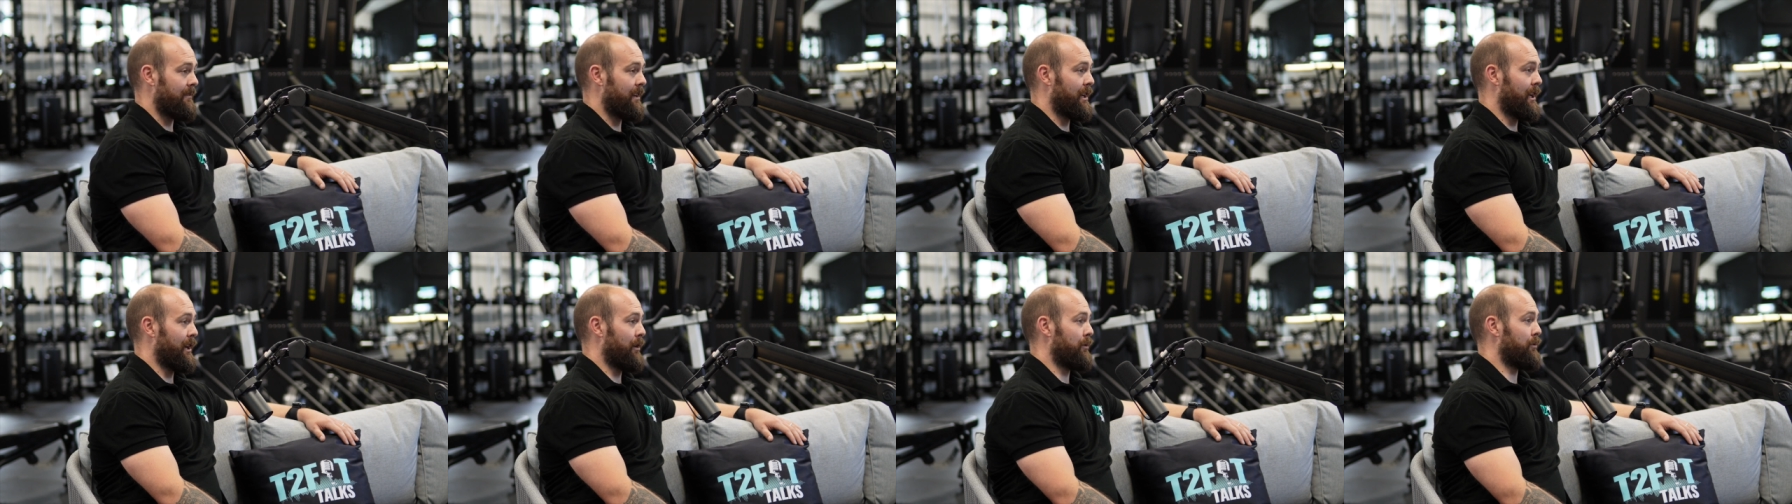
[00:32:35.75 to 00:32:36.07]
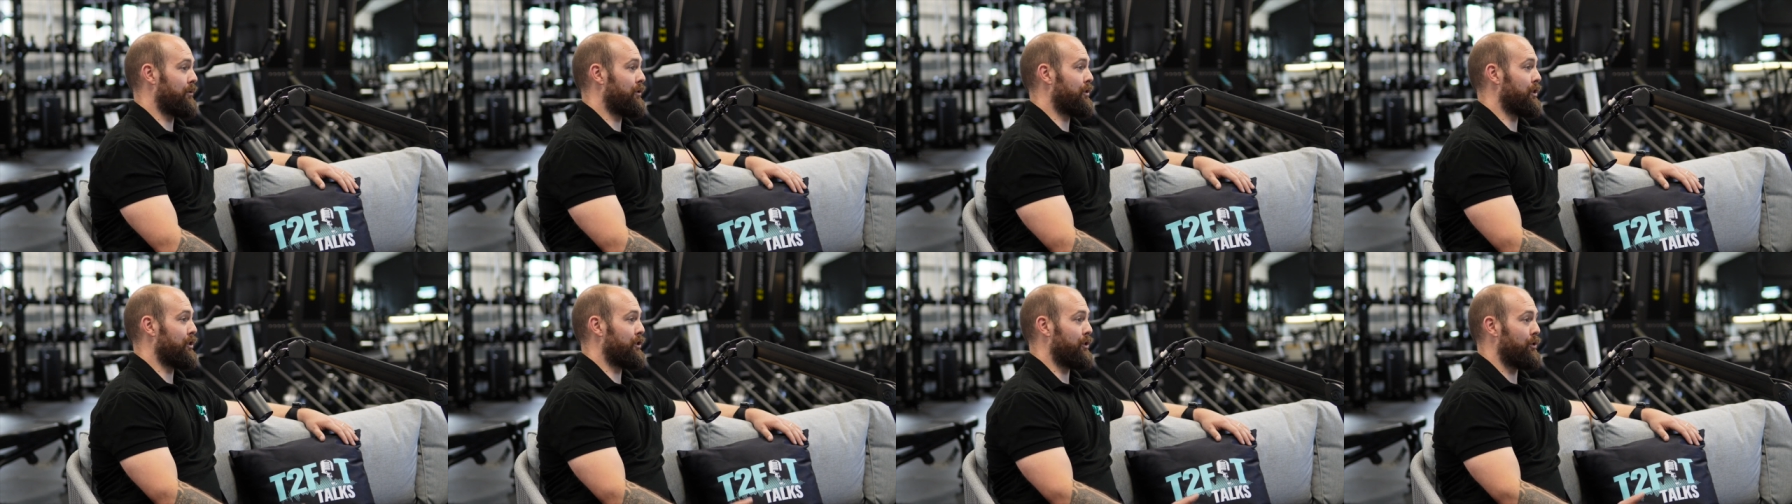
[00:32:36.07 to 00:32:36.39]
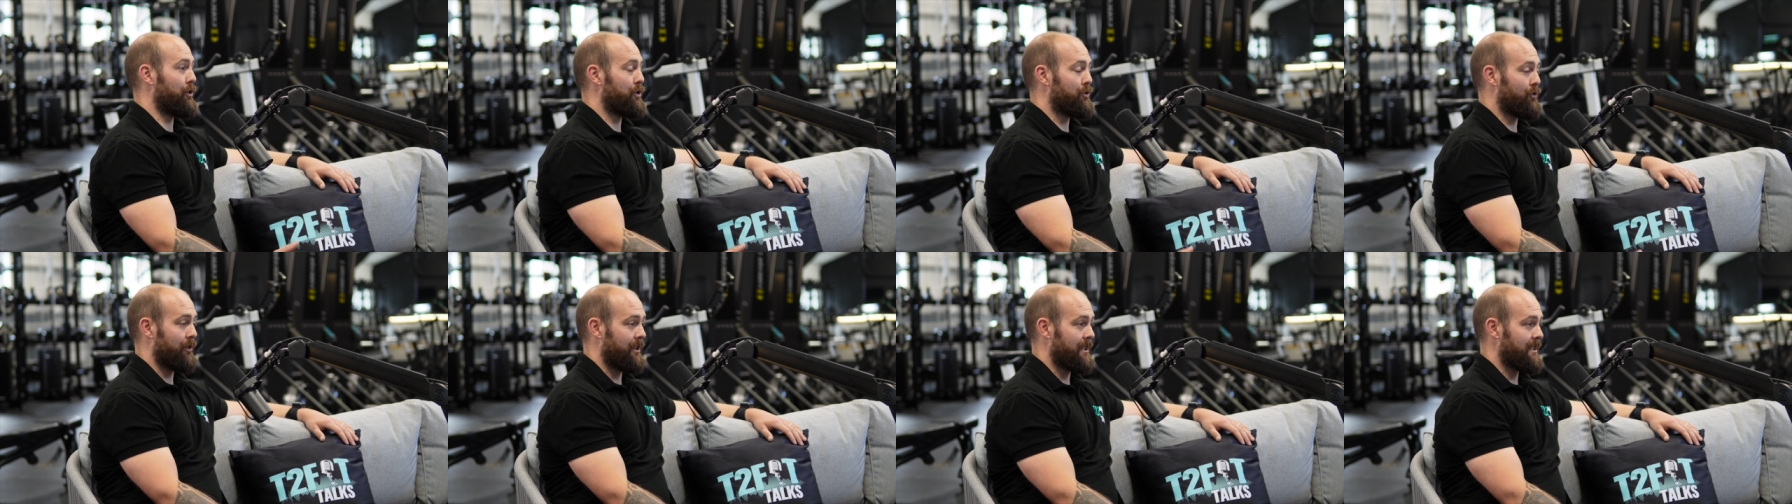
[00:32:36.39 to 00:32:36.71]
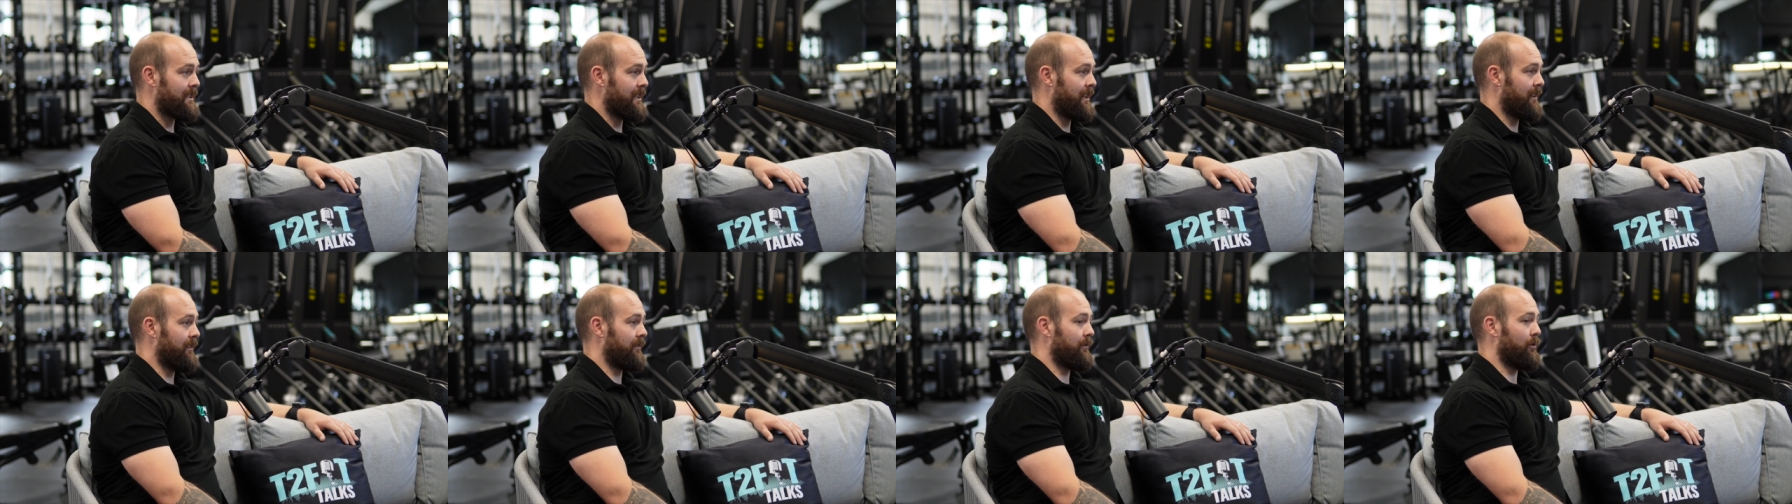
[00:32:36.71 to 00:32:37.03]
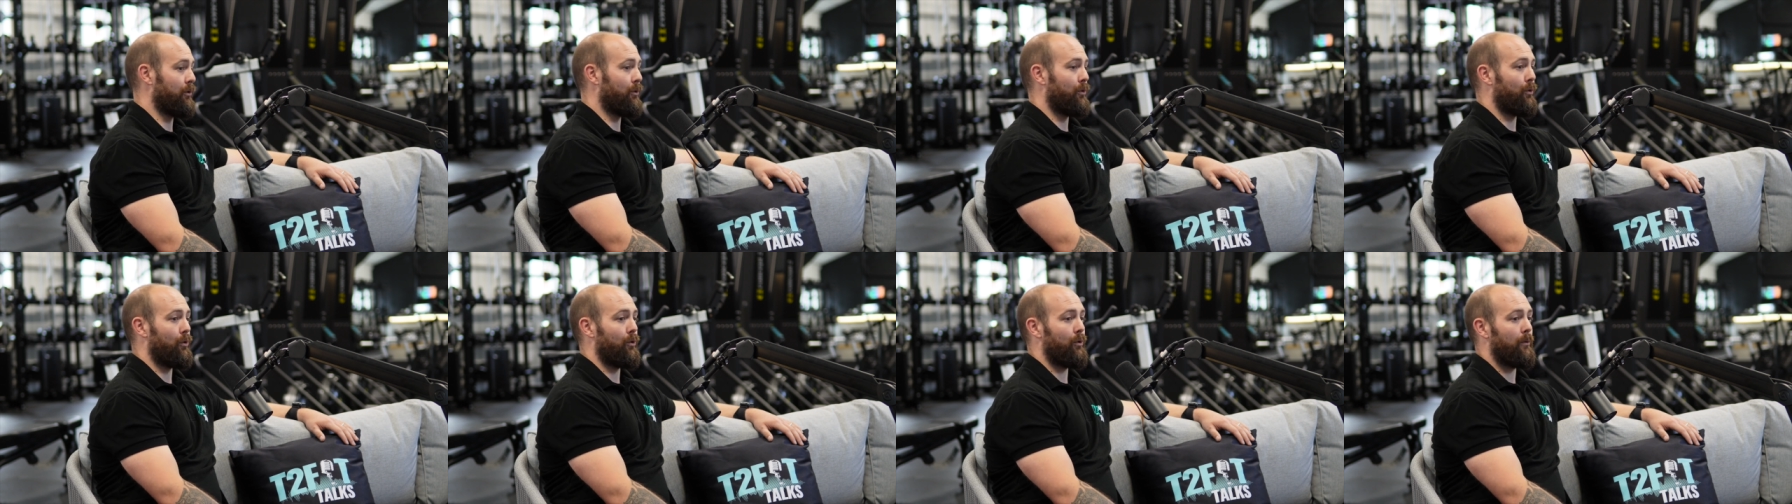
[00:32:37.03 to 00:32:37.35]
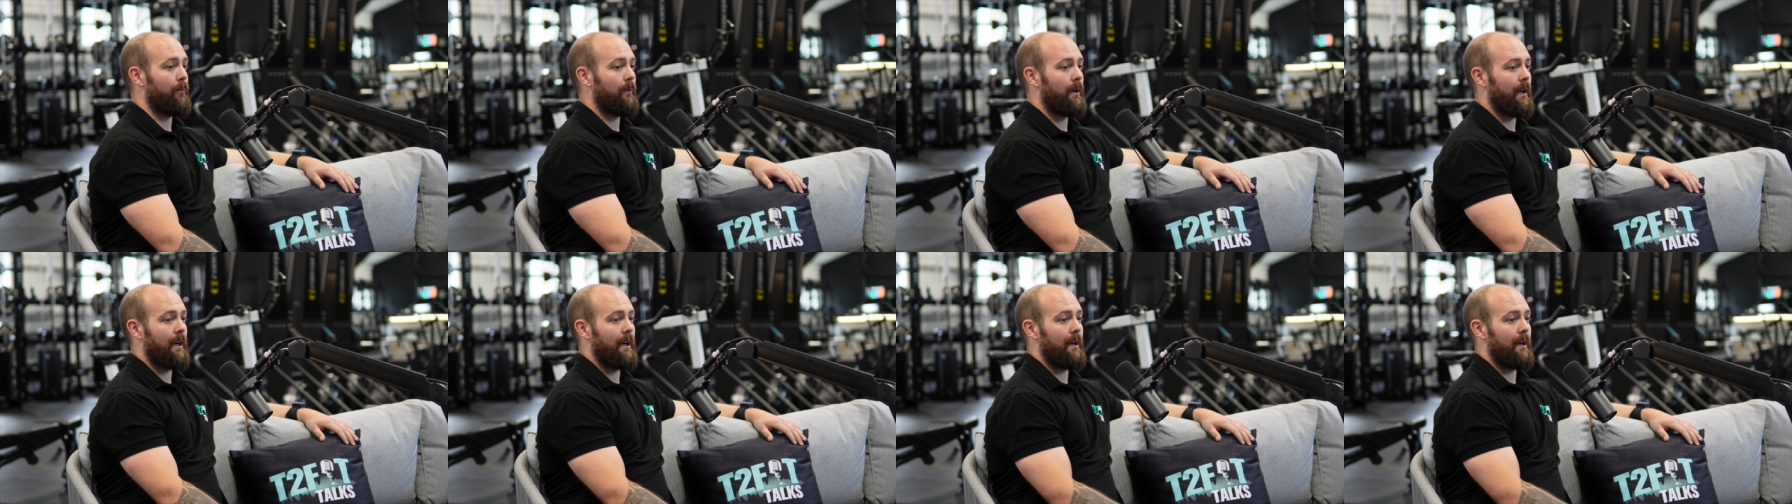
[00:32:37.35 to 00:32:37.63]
you know, good nutrients in or